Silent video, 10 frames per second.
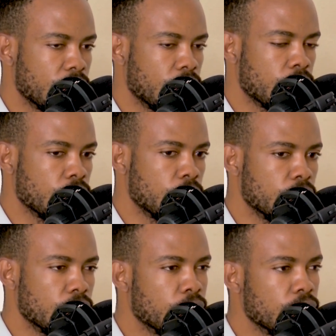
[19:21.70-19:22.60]
um,
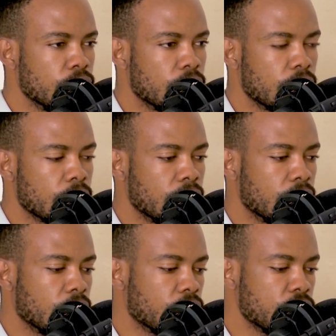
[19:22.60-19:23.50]
um, um,
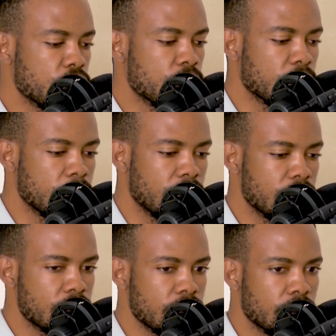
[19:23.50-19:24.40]
the consumer
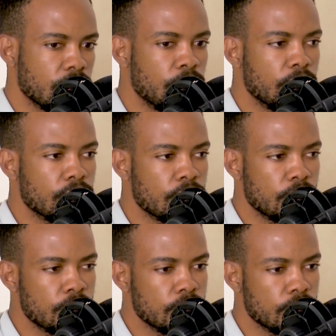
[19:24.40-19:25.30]
beyithi umusic um,
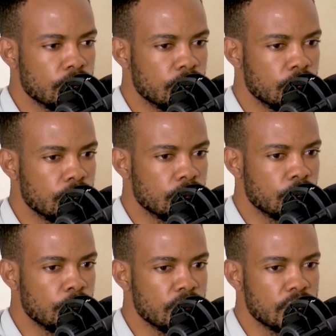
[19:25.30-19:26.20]
um,
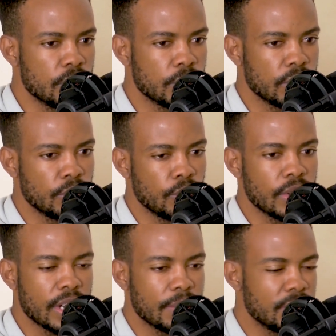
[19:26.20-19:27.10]
um, wenu
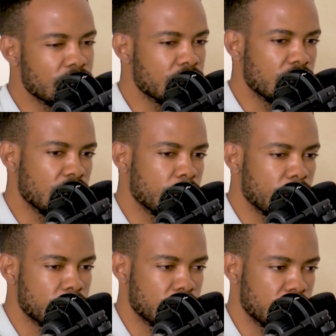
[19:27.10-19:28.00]
ukabi njanjeyani
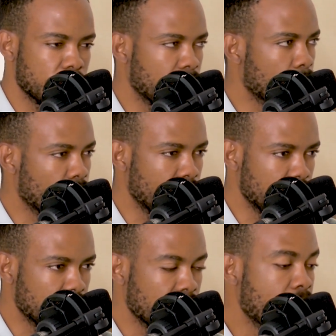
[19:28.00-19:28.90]
pop njanjeyani pap
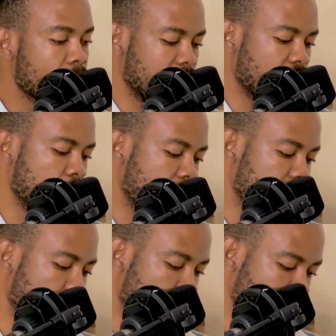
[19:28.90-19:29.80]
quality but now we have
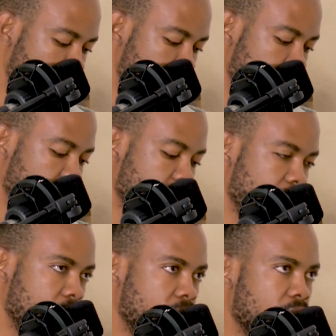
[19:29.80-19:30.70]
the quality
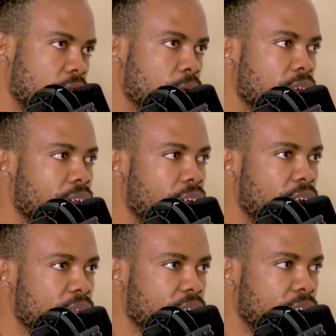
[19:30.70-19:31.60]
mm -hmm. now we
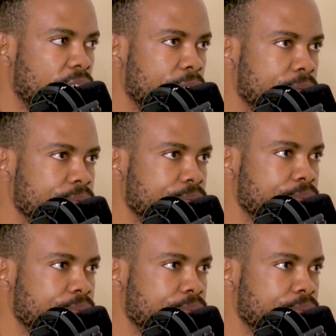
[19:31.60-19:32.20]
have um,